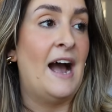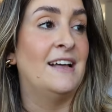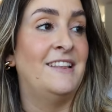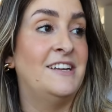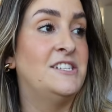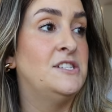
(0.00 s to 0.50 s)

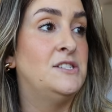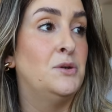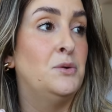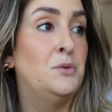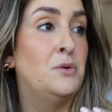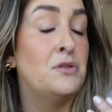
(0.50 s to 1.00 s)
I like to
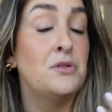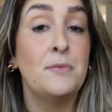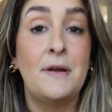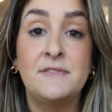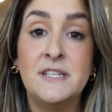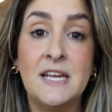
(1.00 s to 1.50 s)
do
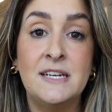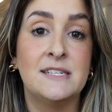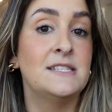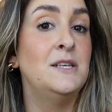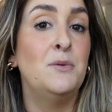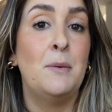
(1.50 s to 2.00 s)
thrifting
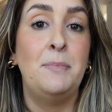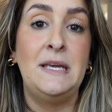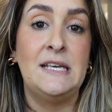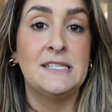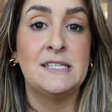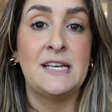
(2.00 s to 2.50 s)
to see what
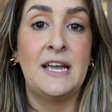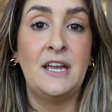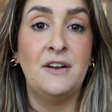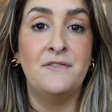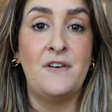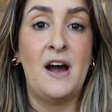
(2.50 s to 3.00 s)
pieces I
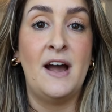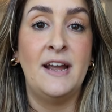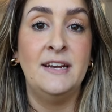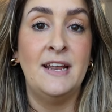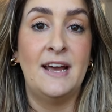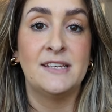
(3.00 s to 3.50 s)
can find,